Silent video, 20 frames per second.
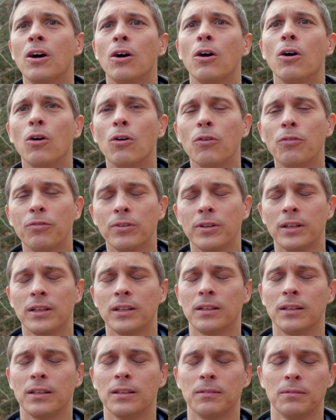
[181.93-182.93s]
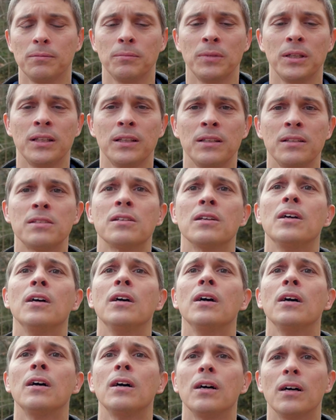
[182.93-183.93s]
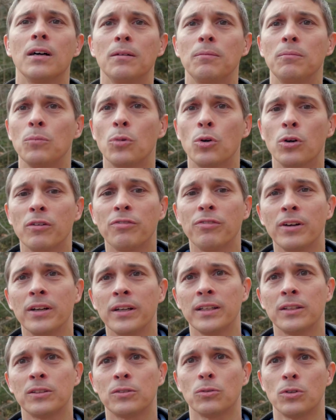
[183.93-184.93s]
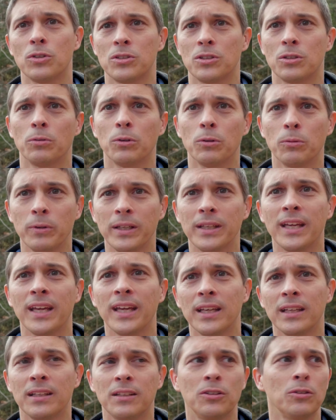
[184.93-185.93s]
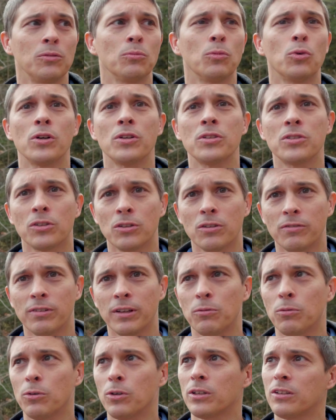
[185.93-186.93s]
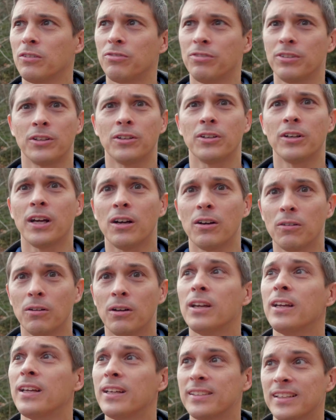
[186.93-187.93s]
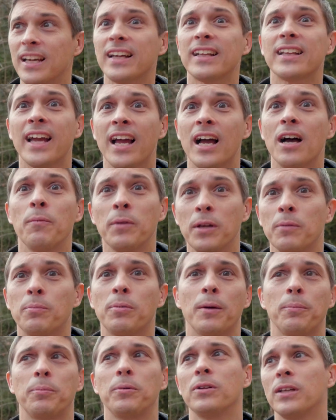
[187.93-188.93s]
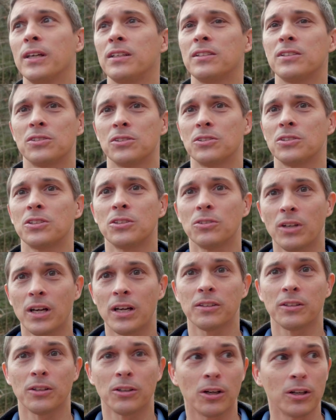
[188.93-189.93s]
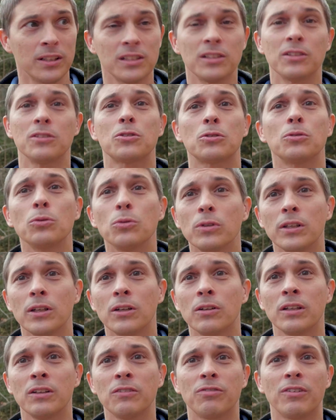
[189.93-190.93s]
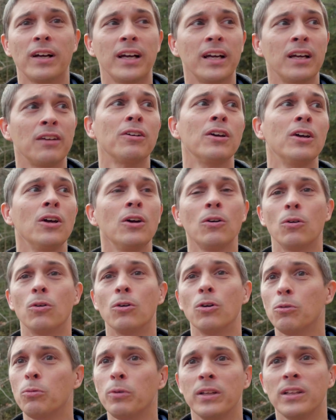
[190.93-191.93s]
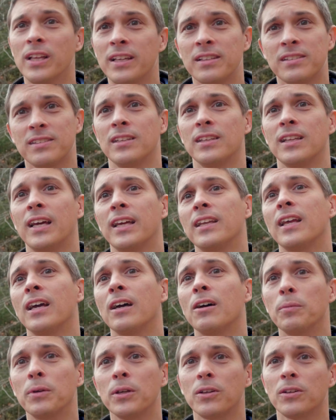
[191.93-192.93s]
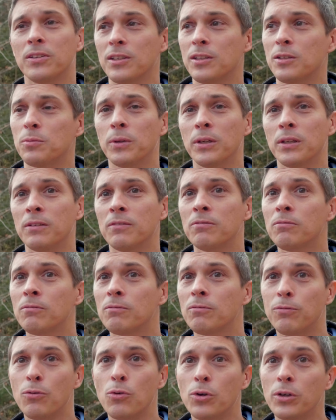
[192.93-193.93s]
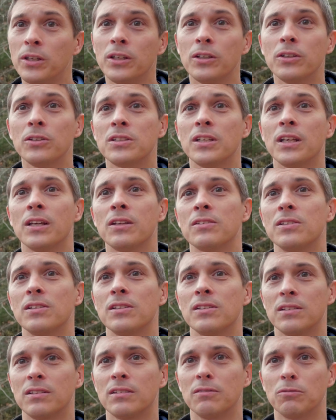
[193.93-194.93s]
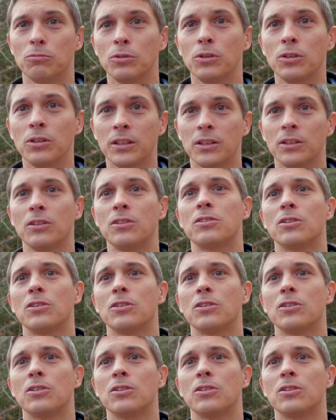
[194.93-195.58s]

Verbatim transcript: hopefully it means more funding source to where we can do more survey work to figure out exactly how many populations are still out there. Or is it truly only 5, or are we less than that now? Because it's been 4 years now since really good